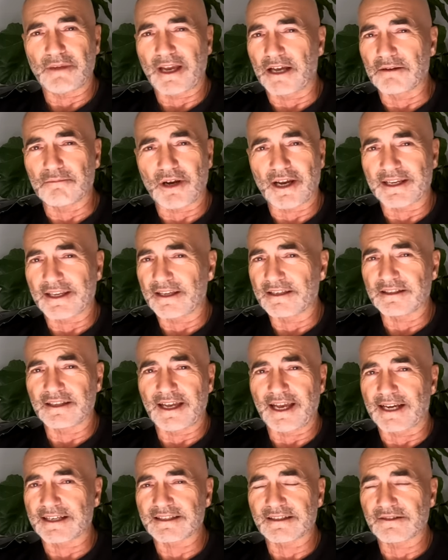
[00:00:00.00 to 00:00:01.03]
mountain biking
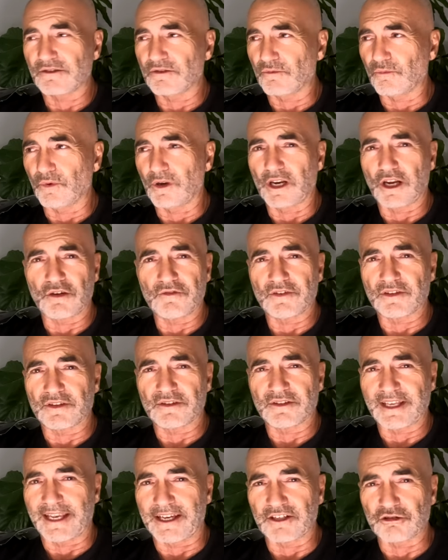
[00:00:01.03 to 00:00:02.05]
accident, went over
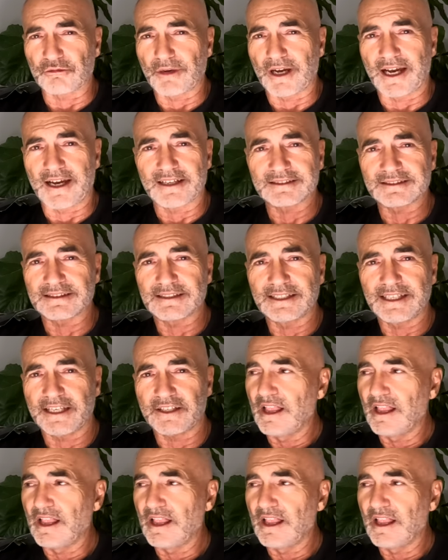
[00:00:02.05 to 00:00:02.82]
the handlebars.